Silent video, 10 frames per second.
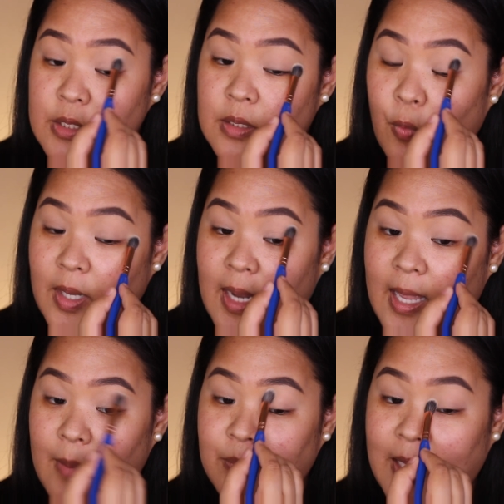So when
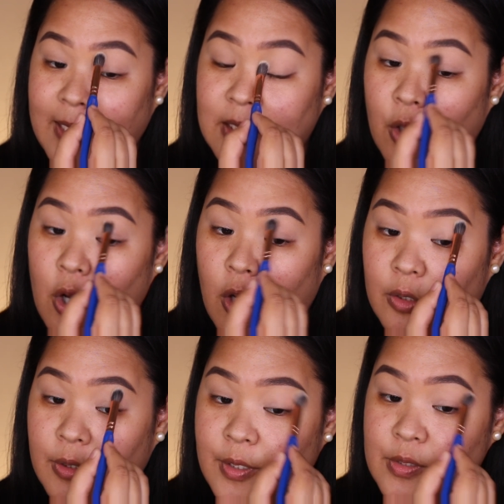I apply the
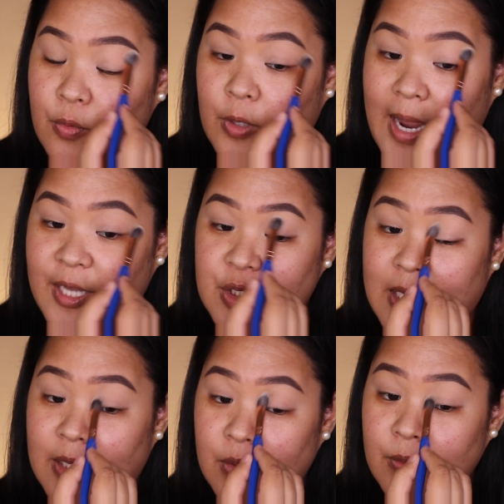colors or
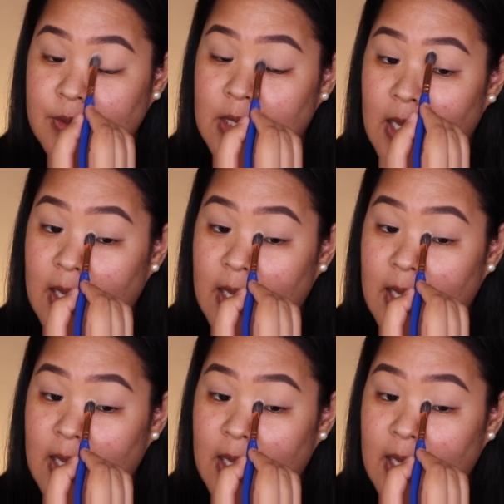eyeshadows,